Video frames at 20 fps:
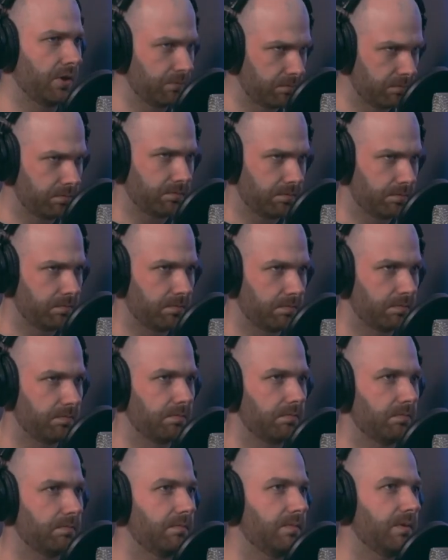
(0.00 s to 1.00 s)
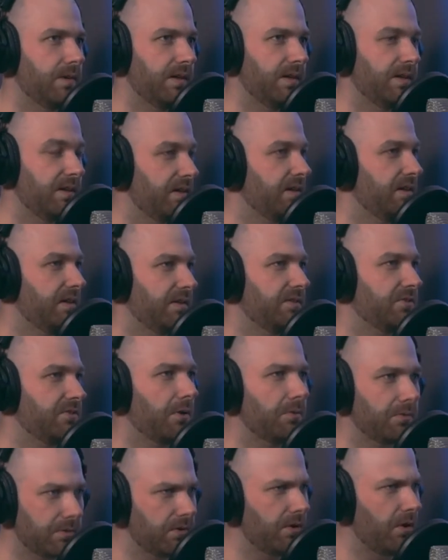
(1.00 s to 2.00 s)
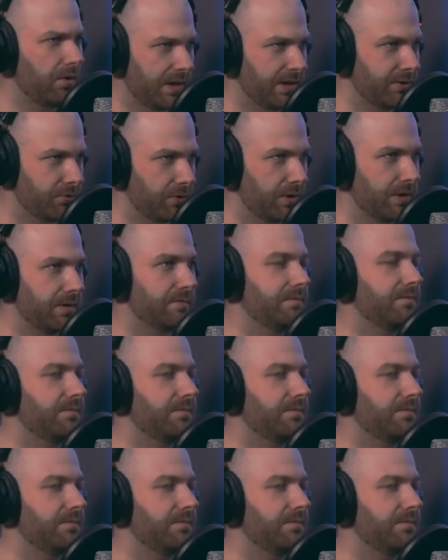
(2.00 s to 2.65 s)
Don't. Oh, don't get like afraid. Don't, not literally.